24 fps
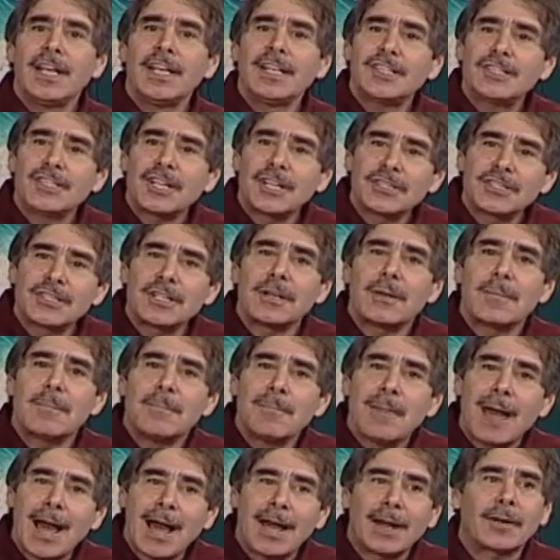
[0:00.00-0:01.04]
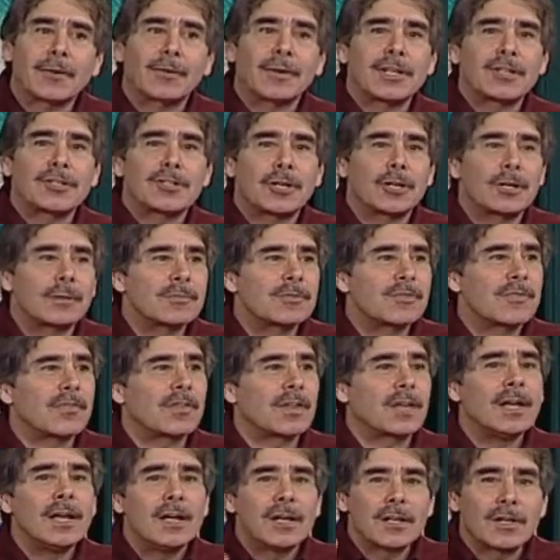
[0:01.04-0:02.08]
It doesn't matter in terms of
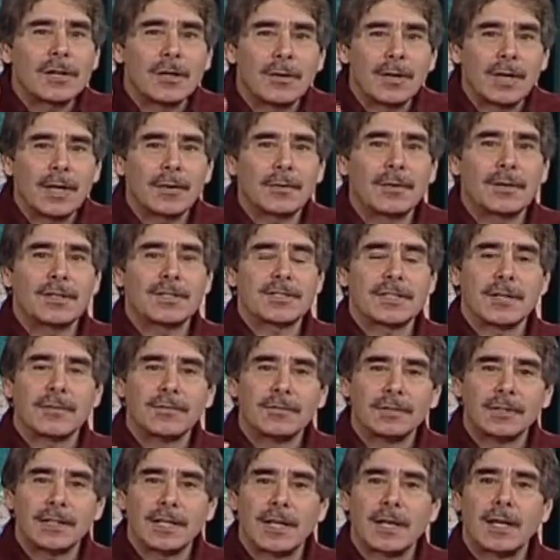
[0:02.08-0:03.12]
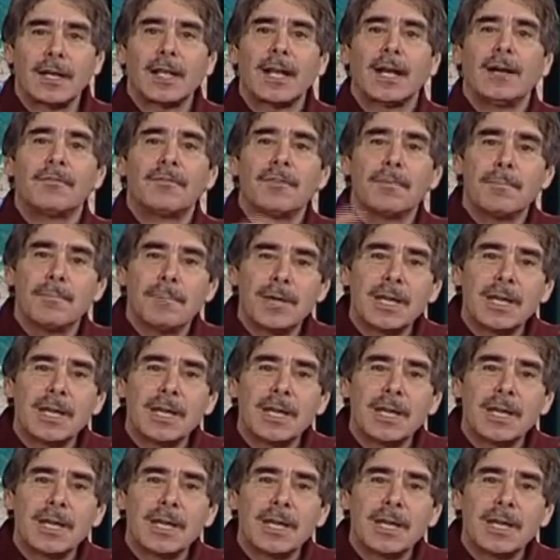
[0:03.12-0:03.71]
the coherence and validity of the